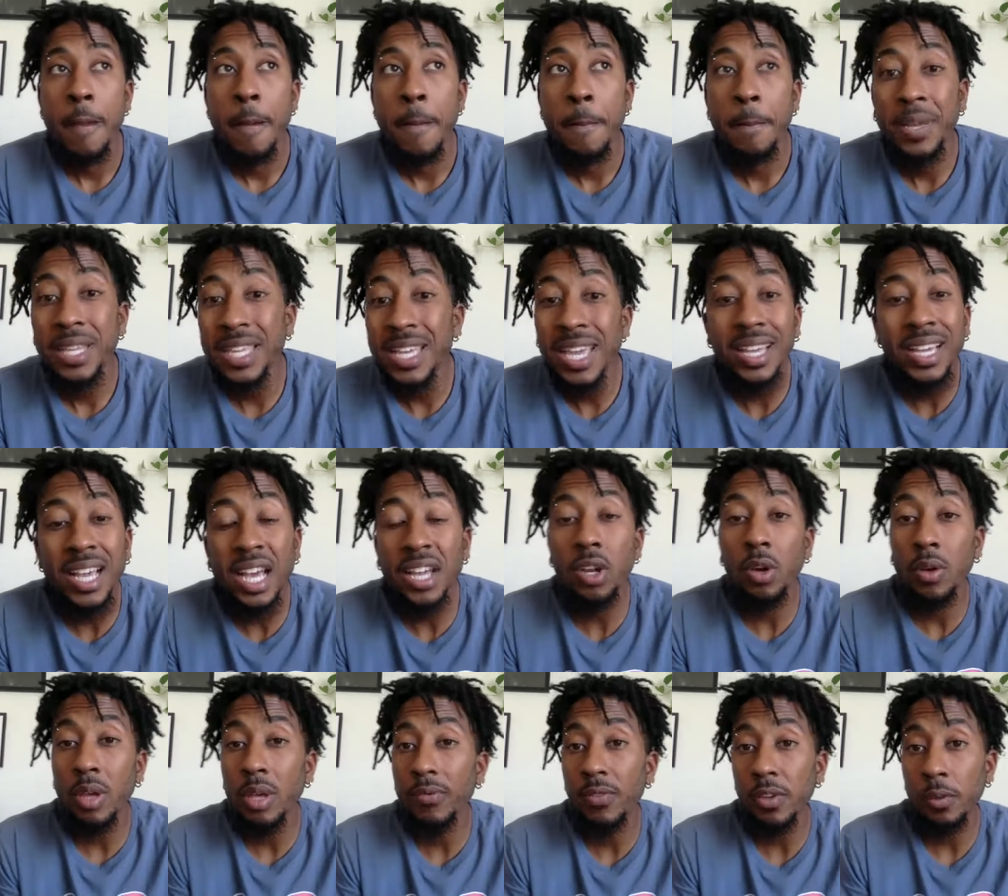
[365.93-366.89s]
But he ain't got
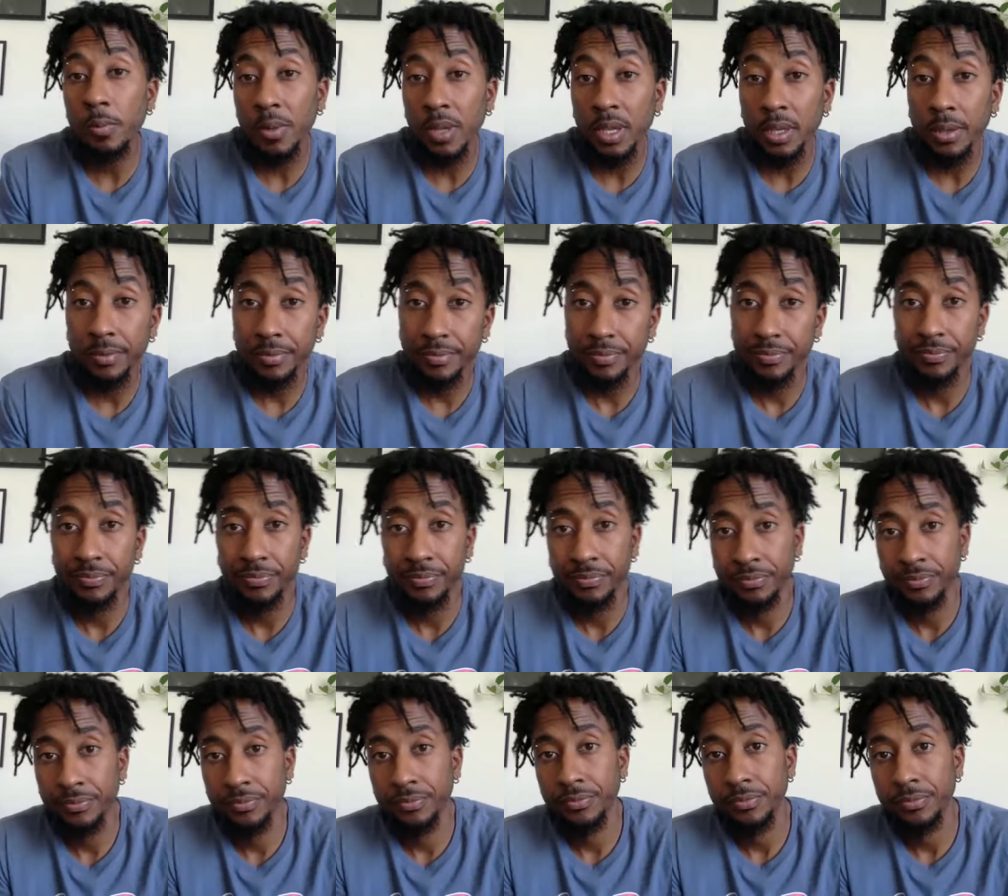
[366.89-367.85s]
no MVP.
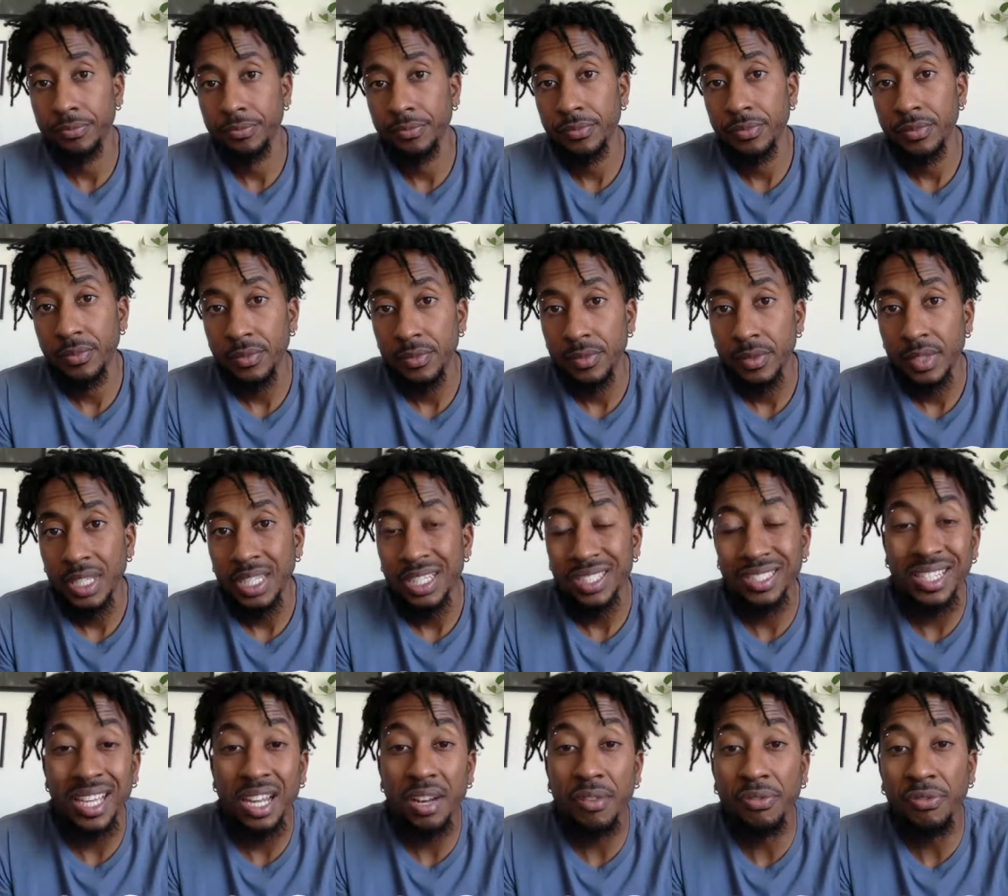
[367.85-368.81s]
He's
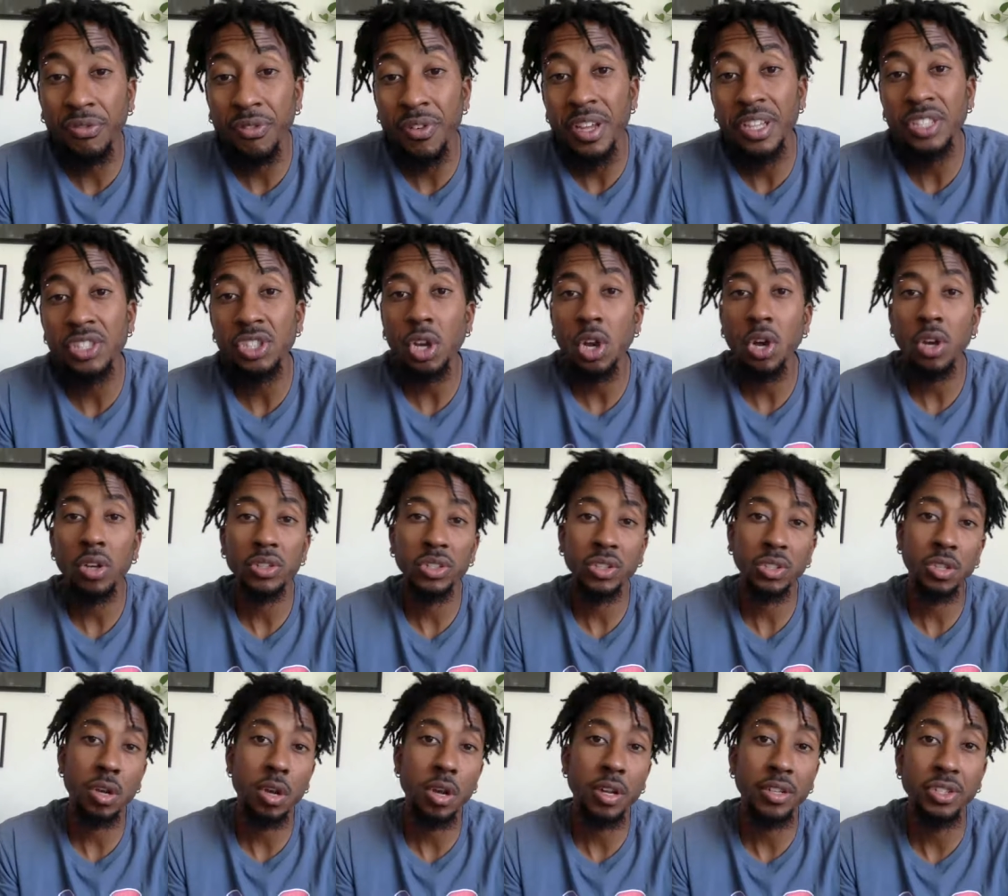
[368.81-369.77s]
got a fringe all
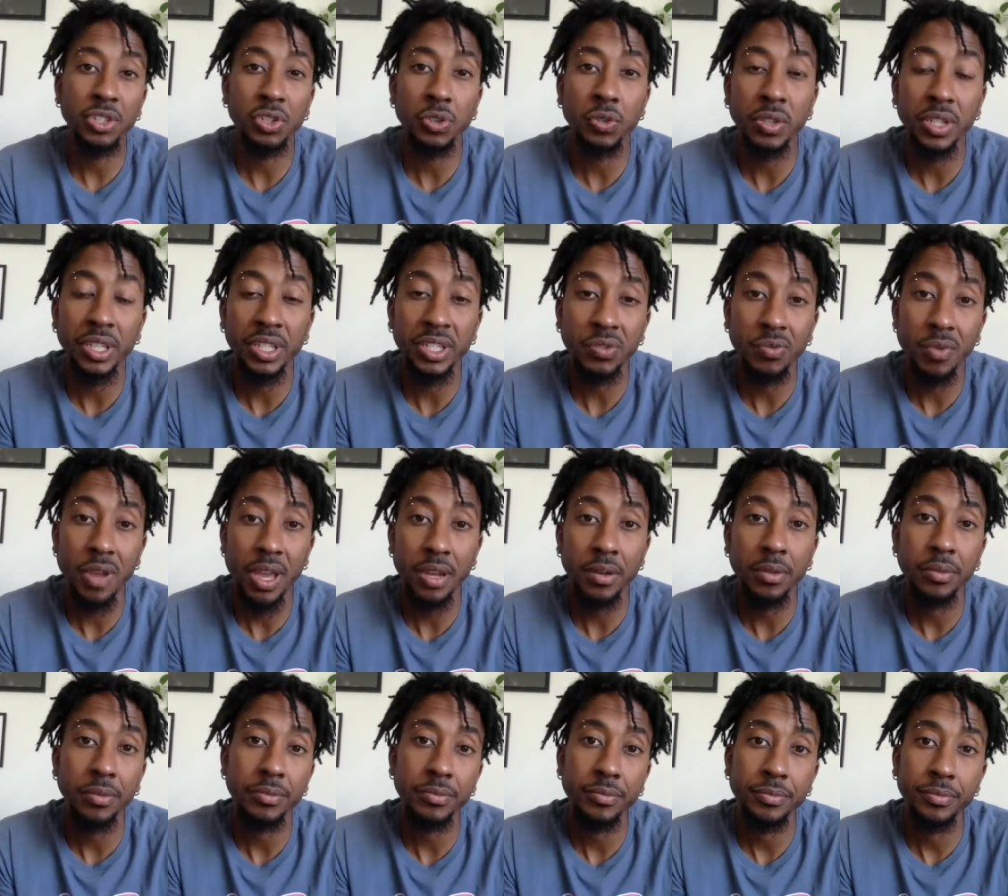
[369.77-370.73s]
star in Julius Randle.